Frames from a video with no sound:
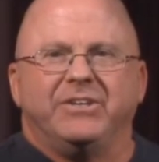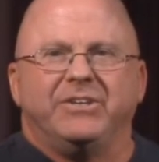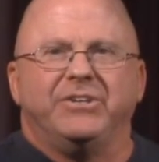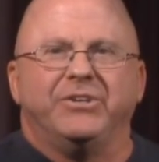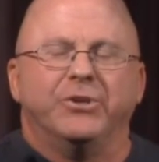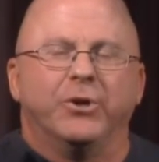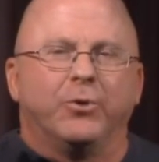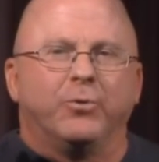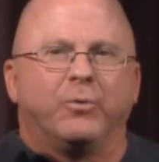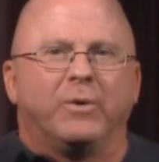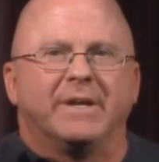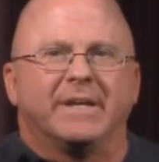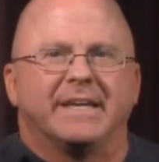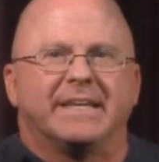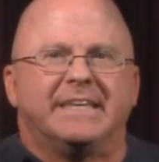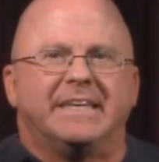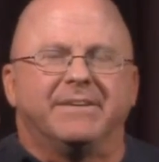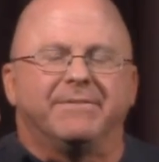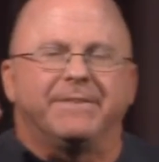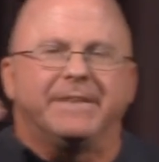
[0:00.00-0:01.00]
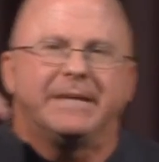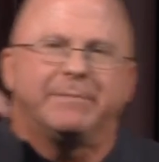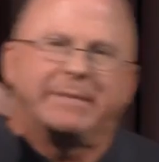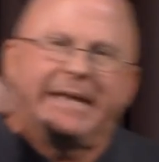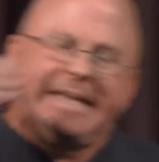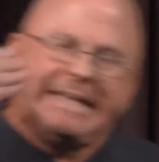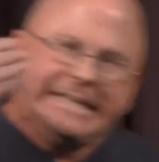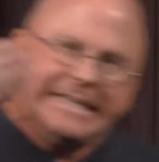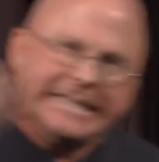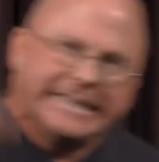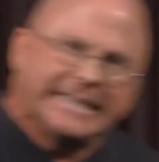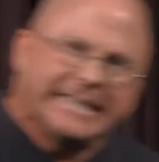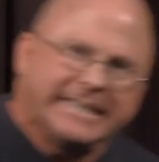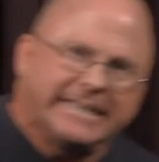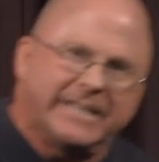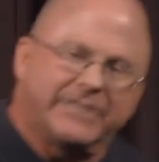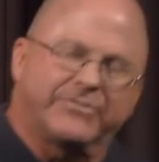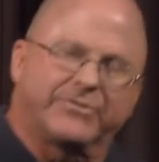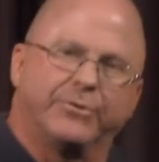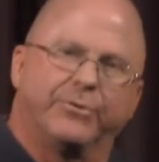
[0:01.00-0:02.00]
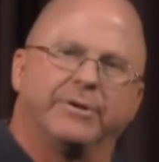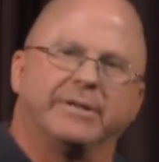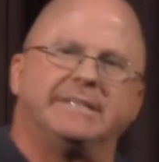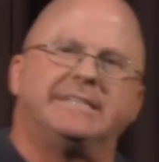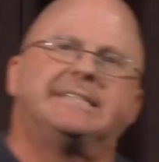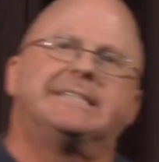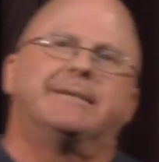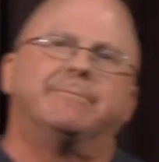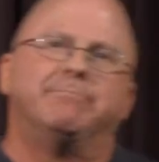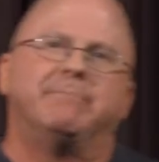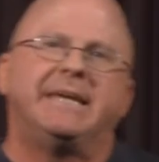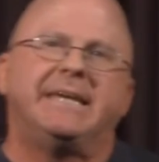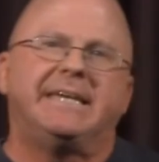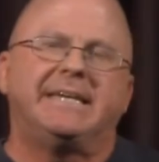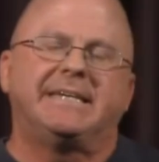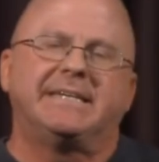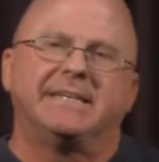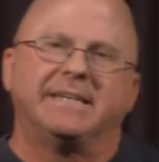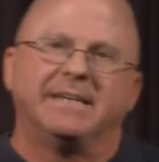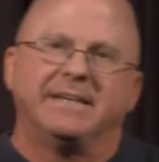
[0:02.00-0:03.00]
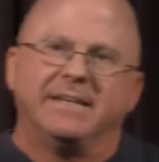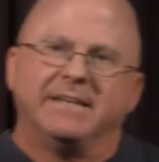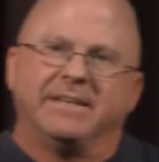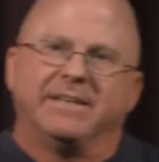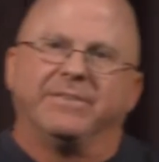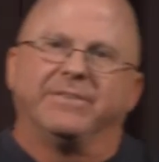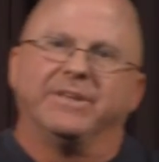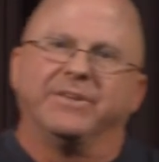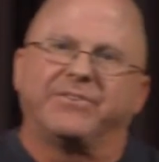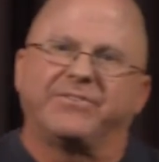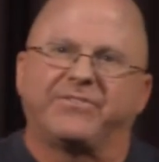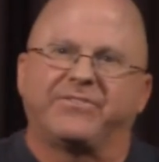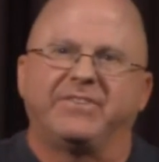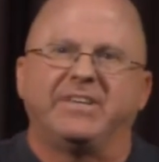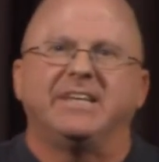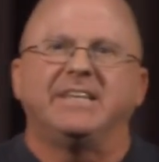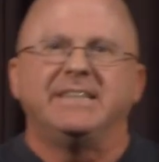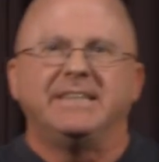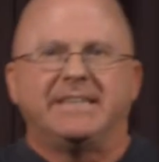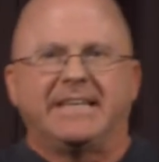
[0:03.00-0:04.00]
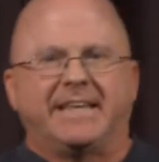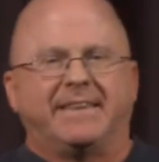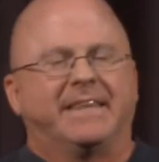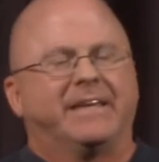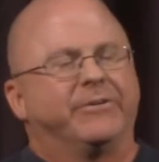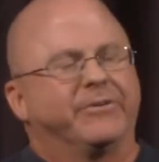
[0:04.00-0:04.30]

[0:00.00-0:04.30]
You don't want to give them anything that's going to make the sin that